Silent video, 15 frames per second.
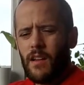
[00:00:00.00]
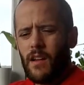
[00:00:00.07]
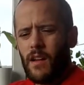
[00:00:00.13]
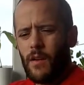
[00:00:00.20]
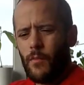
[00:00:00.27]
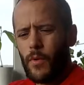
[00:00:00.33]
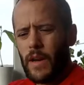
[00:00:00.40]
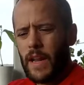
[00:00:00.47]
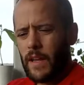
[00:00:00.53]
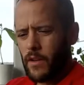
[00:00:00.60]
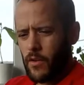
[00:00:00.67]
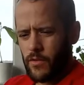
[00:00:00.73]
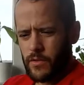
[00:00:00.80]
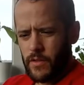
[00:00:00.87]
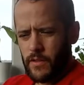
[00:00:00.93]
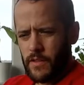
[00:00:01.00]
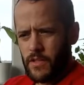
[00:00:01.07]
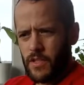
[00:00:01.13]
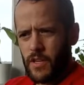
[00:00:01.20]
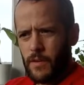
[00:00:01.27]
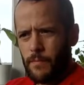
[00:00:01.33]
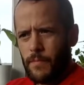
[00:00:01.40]
when I go to the
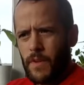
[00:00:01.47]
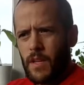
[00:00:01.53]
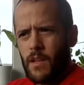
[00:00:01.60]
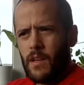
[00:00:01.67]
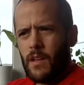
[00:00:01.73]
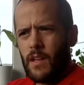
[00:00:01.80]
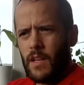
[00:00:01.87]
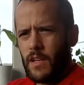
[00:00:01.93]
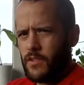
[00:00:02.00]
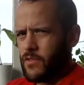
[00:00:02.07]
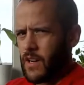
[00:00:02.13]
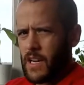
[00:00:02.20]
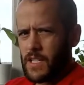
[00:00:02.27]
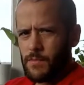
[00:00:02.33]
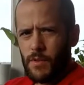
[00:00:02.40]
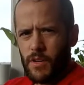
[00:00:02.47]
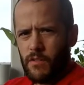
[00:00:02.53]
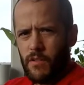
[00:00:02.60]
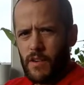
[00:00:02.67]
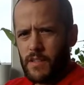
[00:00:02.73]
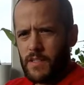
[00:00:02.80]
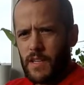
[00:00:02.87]
gym, and it drives me
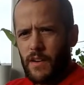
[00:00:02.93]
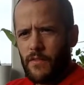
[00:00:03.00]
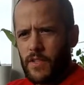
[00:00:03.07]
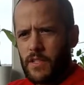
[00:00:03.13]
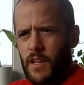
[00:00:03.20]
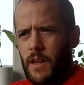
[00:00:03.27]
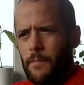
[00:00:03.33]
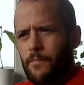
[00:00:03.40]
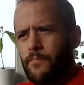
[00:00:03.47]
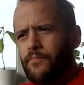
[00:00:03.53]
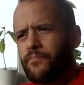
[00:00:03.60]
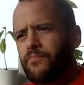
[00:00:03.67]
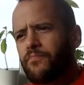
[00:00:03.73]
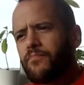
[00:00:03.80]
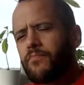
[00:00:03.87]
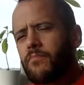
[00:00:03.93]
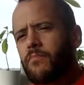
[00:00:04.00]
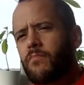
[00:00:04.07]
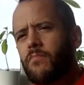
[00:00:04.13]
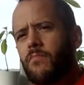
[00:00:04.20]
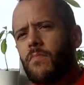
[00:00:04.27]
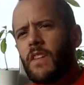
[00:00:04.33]
crazy every time.
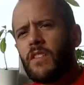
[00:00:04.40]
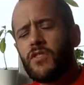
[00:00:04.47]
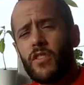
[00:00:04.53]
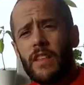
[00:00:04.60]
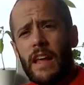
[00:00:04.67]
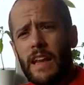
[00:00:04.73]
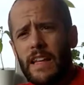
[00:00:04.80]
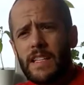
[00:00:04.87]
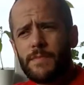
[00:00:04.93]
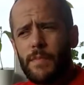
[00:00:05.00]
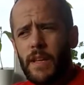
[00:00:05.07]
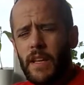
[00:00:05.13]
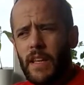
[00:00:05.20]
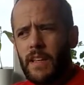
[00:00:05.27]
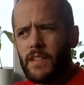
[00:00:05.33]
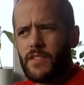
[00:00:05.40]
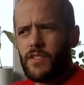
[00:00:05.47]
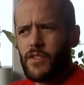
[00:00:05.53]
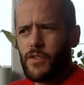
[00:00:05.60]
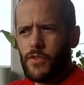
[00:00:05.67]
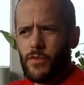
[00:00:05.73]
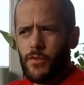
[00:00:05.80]
So that leads me
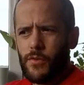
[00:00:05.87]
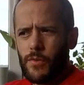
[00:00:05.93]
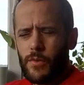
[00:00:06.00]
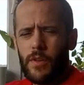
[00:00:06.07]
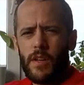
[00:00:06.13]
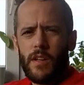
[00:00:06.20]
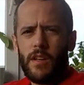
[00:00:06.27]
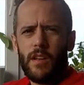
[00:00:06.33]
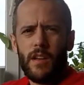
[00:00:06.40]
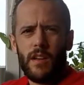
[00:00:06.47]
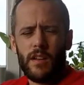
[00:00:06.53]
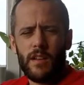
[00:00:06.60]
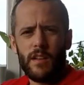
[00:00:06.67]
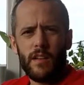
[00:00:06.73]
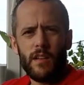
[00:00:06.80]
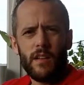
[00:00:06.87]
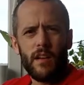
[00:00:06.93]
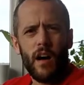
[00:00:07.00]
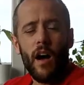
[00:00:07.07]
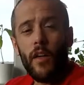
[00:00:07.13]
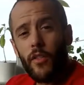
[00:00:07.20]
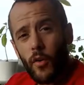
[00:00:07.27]
into uh,
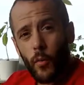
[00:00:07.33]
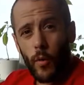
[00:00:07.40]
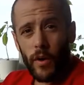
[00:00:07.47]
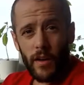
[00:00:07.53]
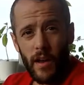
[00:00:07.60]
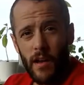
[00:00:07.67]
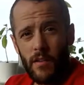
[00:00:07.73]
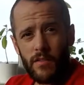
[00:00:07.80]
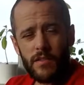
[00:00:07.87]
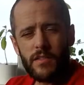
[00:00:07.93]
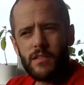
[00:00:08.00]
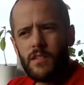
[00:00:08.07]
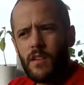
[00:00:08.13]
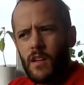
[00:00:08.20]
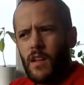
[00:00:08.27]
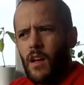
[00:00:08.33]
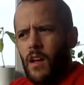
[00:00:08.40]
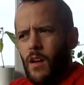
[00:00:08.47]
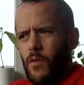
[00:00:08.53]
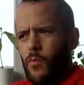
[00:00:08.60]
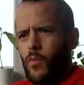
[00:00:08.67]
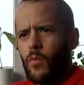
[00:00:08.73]
other workouts.
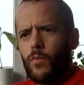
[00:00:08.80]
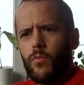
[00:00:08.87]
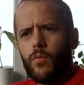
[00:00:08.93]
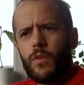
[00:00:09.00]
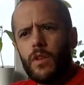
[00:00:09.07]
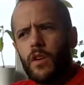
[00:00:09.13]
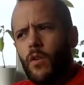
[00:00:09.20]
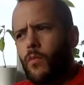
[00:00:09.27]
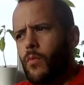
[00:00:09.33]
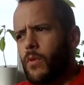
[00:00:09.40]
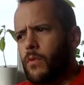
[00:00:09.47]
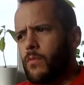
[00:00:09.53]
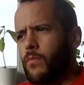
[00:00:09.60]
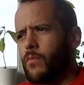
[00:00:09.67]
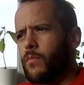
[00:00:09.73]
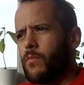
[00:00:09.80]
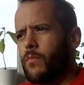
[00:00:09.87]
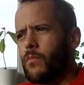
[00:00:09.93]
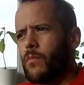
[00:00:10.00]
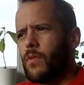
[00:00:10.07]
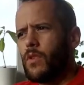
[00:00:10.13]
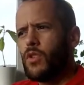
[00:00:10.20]
You know,
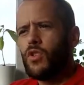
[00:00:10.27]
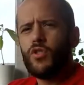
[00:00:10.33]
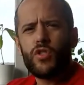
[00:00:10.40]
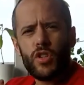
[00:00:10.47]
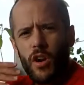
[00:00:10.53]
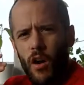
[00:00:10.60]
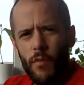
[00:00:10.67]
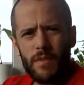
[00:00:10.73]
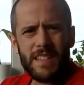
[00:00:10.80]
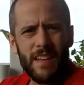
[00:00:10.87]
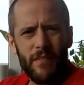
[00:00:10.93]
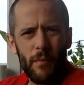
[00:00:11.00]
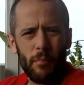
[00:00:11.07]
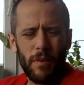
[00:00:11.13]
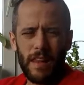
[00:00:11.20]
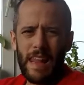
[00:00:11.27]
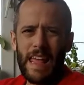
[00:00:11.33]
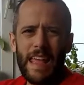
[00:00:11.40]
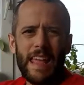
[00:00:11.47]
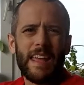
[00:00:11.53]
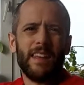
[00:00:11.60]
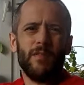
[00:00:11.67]
you should always have a
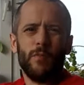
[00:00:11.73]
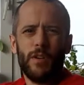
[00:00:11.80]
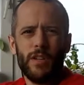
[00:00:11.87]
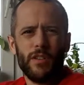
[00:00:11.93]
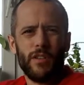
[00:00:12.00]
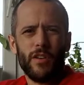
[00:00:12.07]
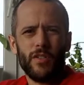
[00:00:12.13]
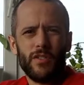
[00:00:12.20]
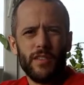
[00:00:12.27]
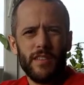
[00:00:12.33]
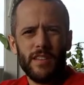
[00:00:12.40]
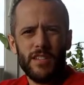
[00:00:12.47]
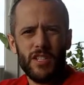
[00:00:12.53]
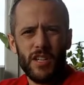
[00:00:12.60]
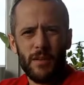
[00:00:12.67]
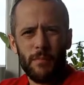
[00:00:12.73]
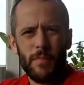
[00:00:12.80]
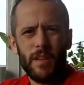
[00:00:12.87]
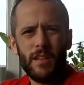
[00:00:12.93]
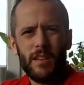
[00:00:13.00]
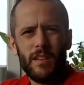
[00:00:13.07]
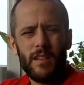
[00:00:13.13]
plan when you go to the gym.